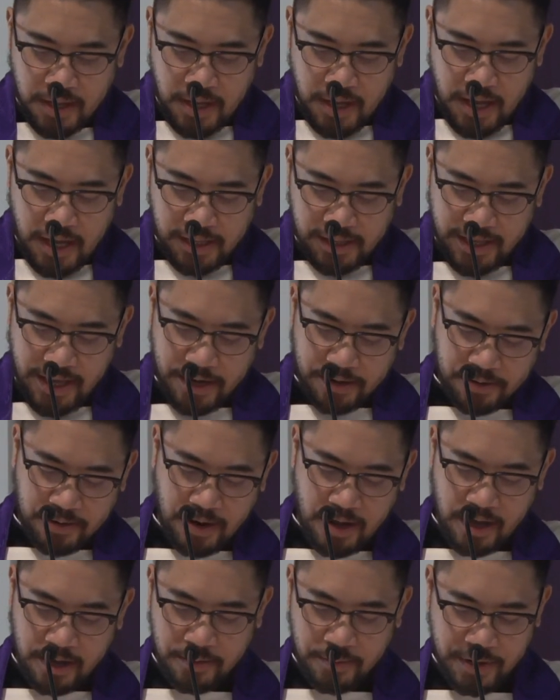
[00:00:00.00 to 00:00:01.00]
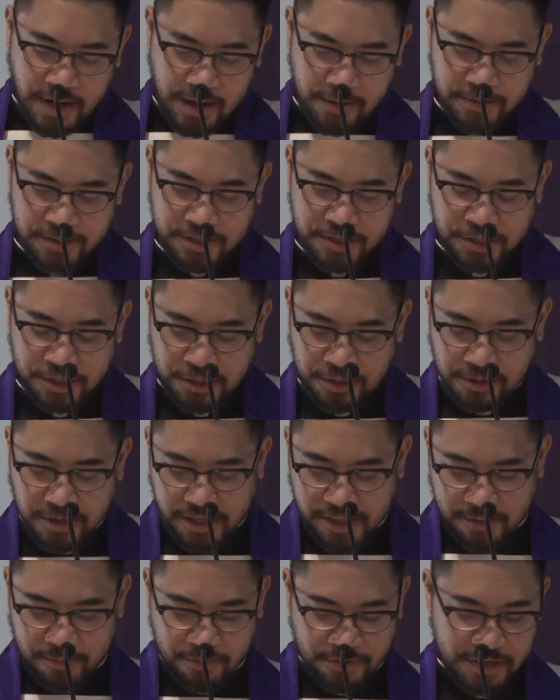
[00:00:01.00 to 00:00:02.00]
And later on, when I was
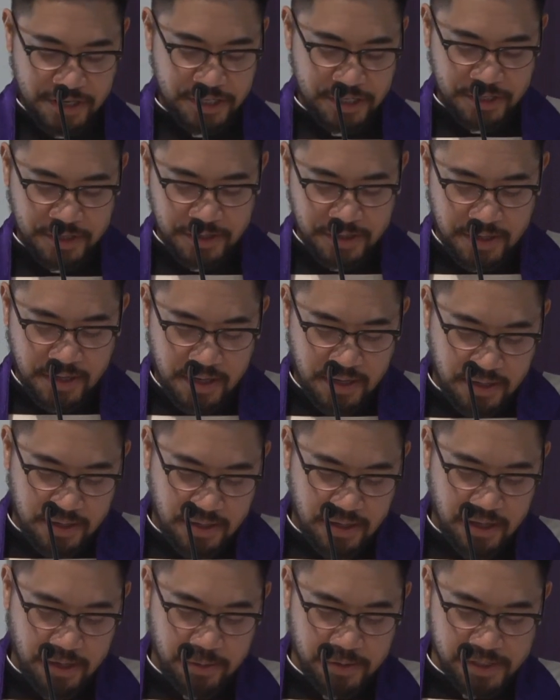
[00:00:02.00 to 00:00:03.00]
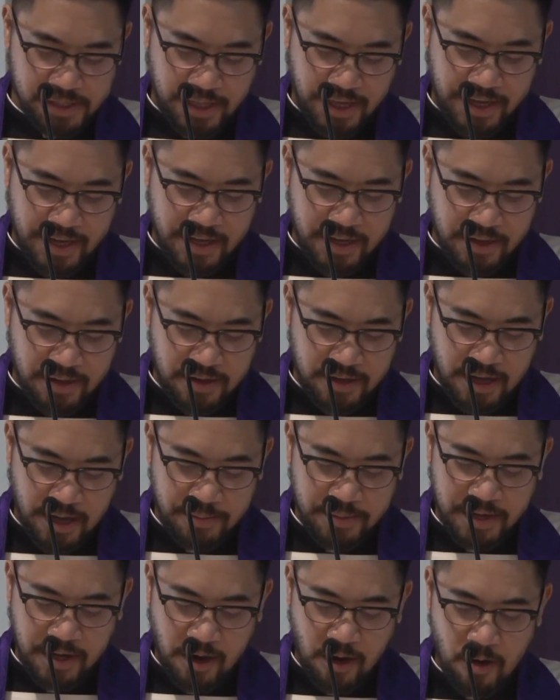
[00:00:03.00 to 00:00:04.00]
discerning the priesthood, it was like
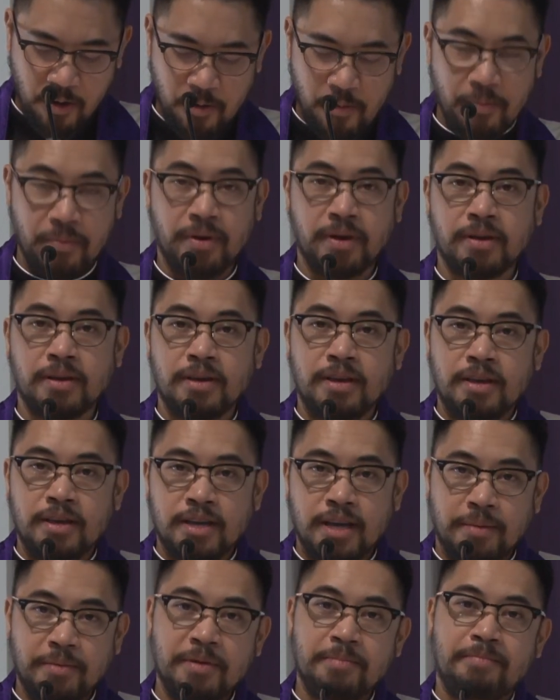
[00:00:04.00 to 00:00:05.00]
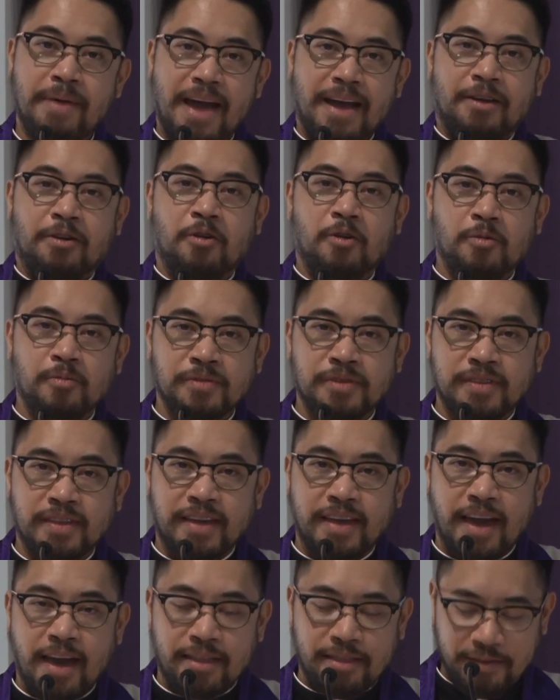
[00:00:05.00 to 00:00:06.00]
coming home, coming back home to the
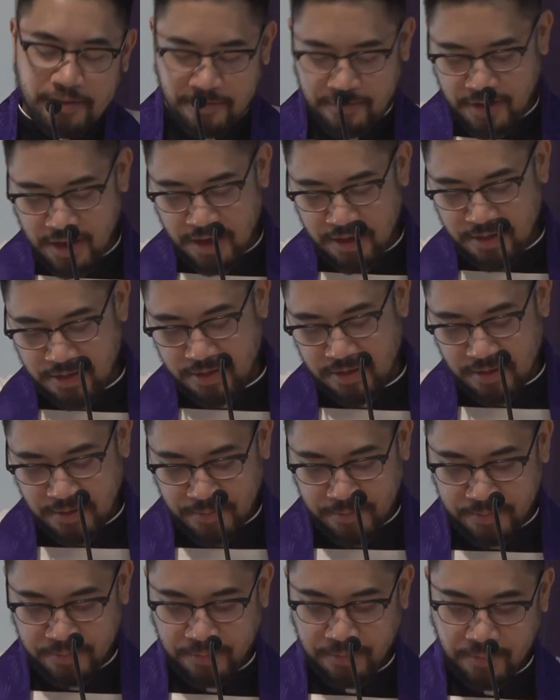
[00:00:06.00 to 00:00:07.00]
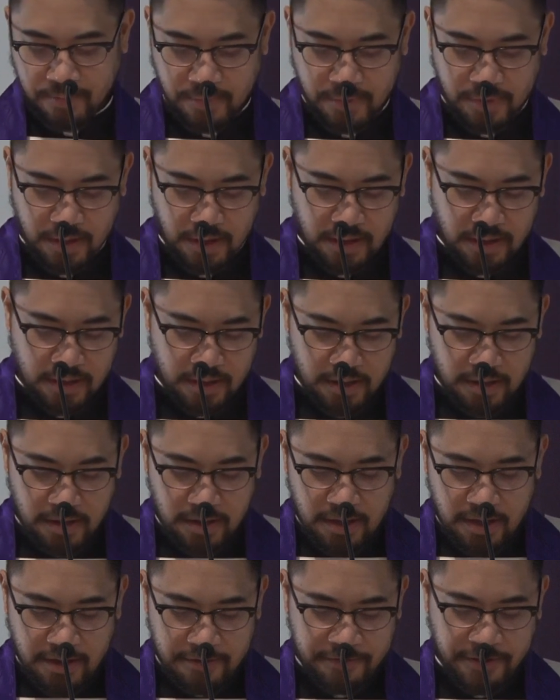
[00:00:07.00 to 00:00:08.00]
Catholic faith.
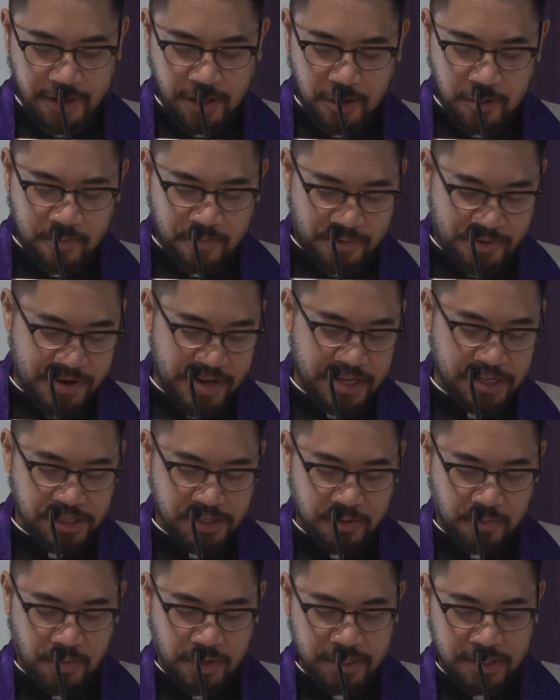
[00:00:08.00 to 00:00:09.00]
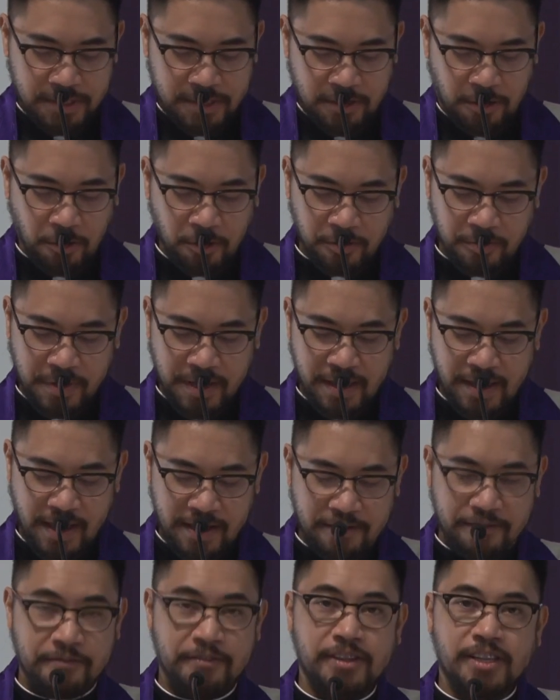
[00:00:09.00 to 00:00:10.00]
A fellow priest once told me
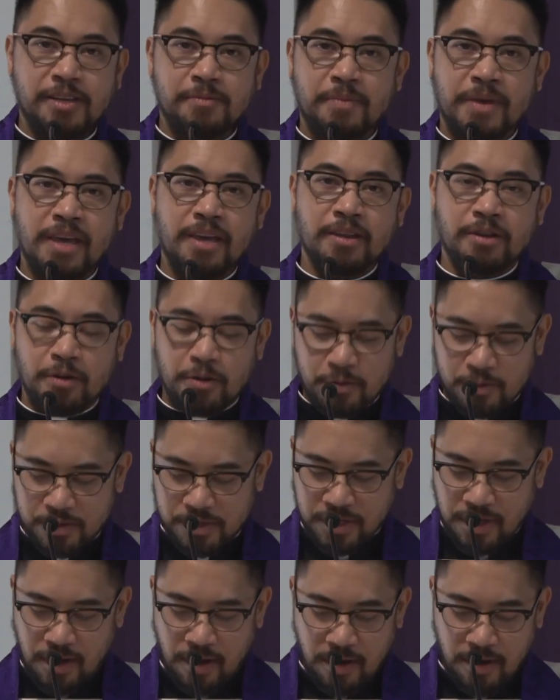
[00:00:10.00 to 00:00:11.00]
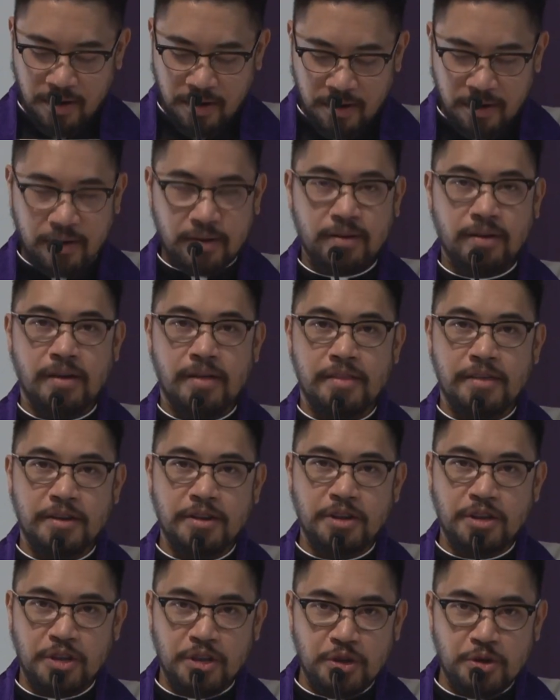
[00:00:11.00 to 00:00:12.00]
that Filipinos are the
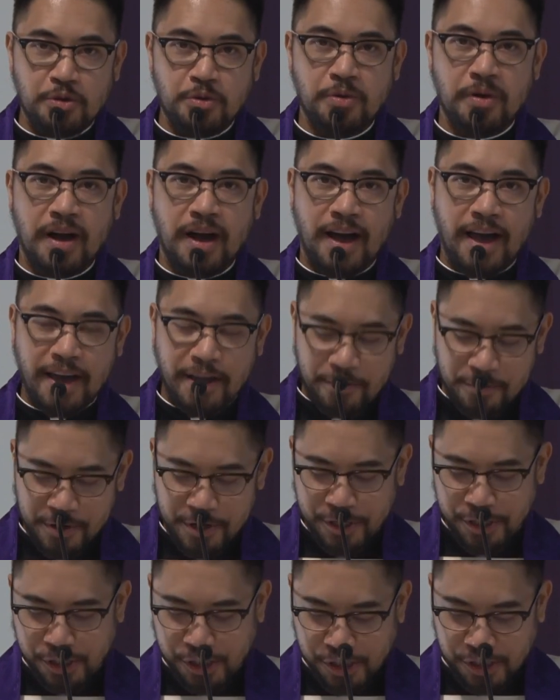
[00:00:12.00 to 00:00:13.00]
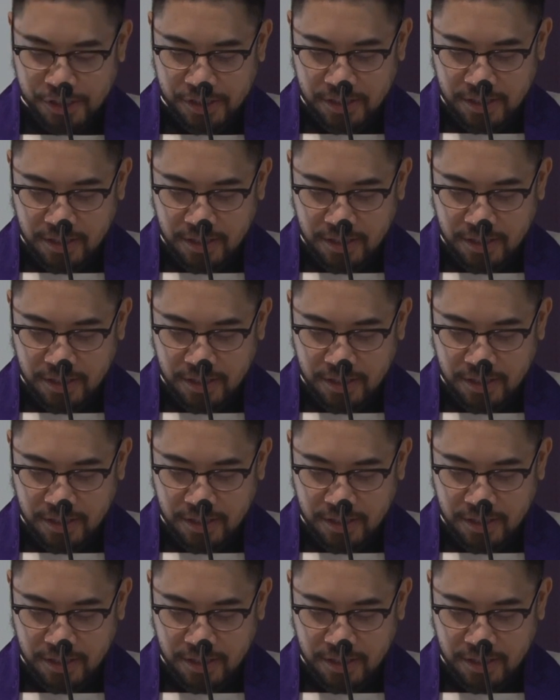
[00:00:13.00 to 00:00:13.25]
new Irish.